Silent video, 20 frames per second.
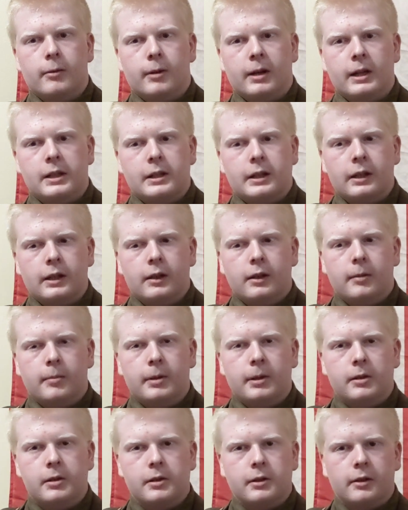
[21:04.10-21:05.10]
for watching. Hope
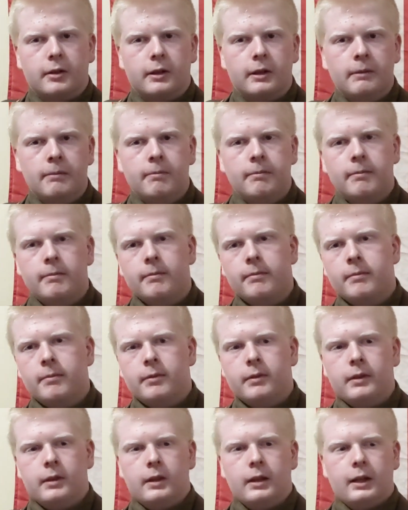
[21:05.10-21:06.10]
you enjoyed.
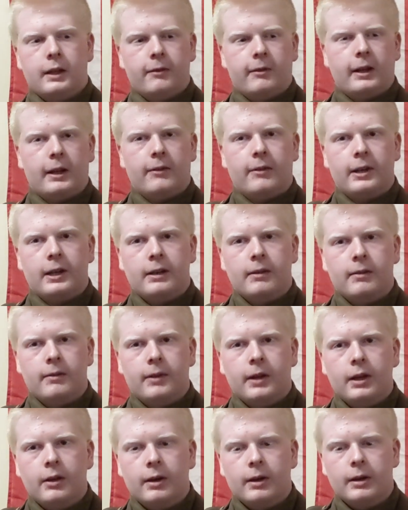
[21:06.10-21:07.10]
If you have any
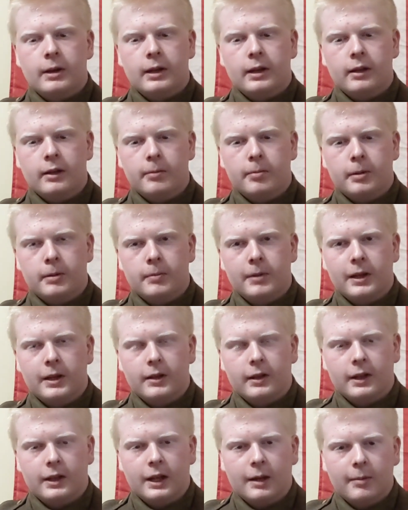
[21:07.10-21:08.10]
video ideas, put them down
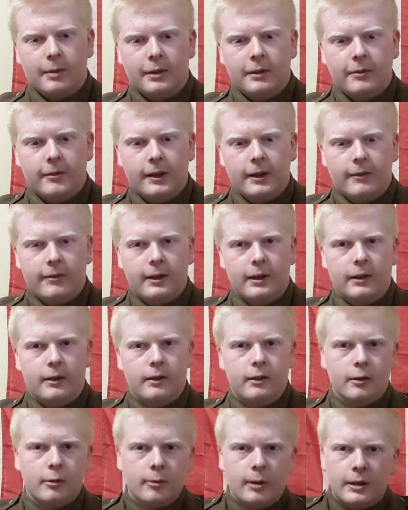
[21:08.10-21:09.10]
in the comments. If you have
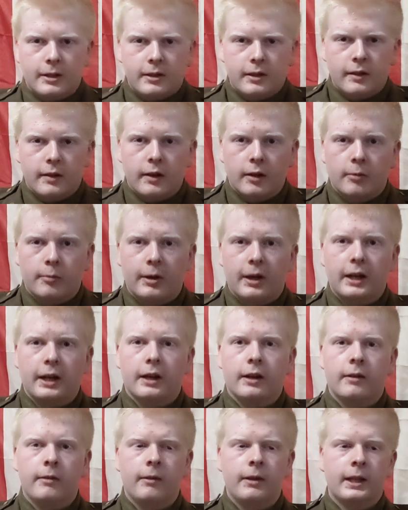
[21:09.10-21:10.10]
any questions on
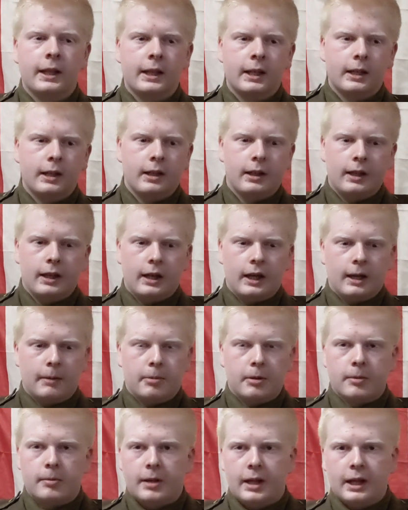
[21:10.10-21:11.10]
Reading,
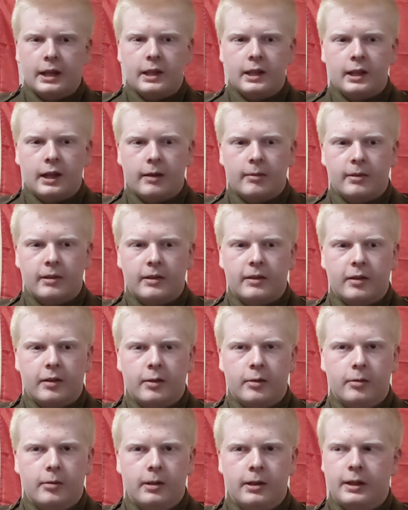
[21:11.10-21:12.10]
put them down in the comments
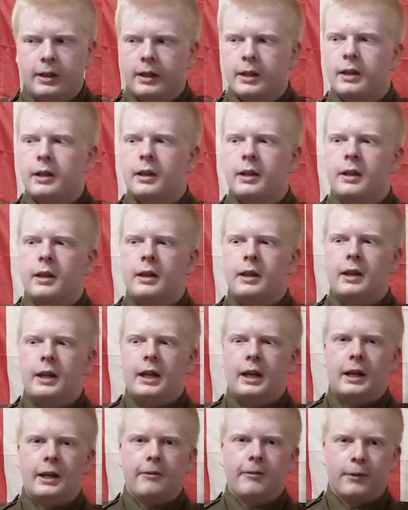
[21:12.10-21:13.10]
too.
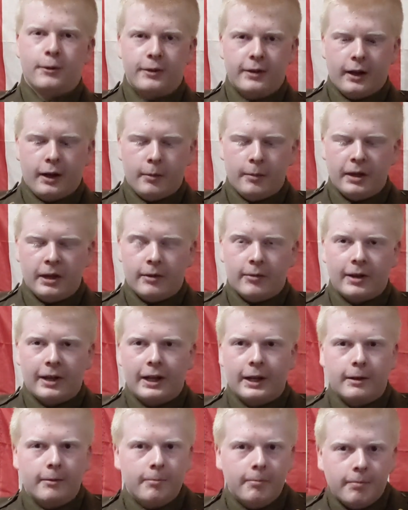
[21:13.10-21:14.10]
And if you saw me at
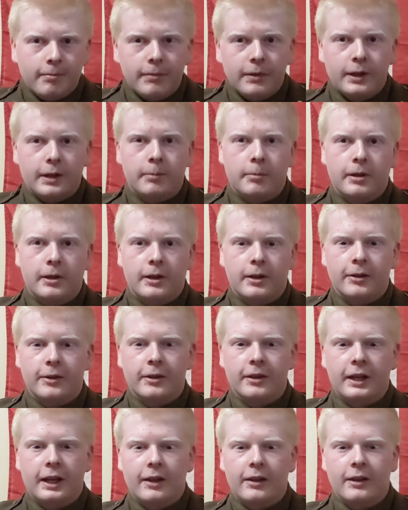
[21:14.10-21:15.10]
Reading, you can put it
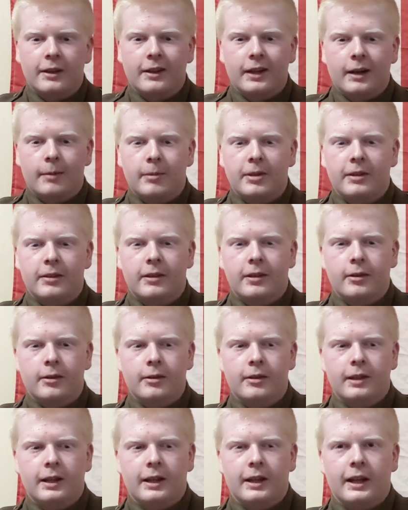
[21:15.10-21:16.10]
also down in the comments
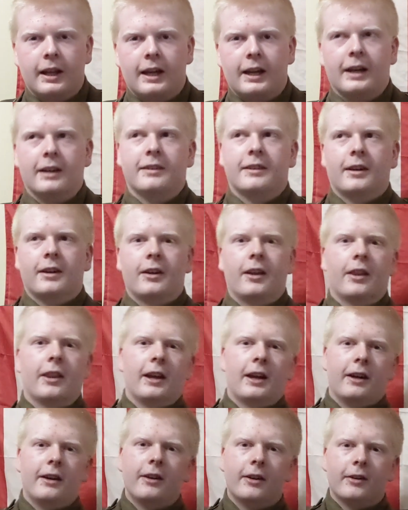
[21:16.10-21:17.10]
too, saying, hey, I saw you
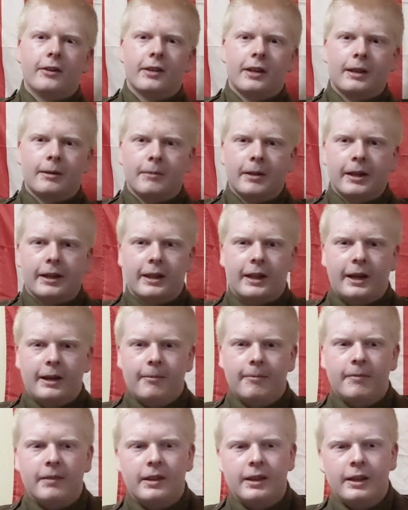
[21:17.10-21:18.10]
there, or something like
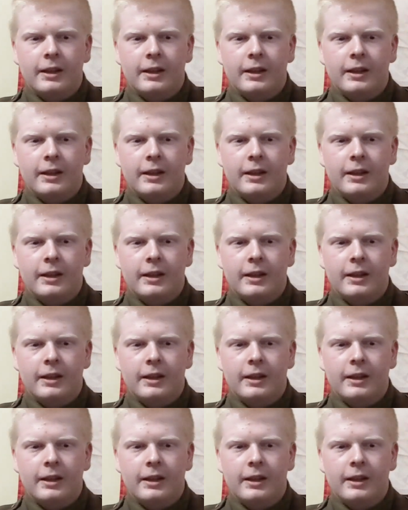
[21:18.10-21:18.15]
that.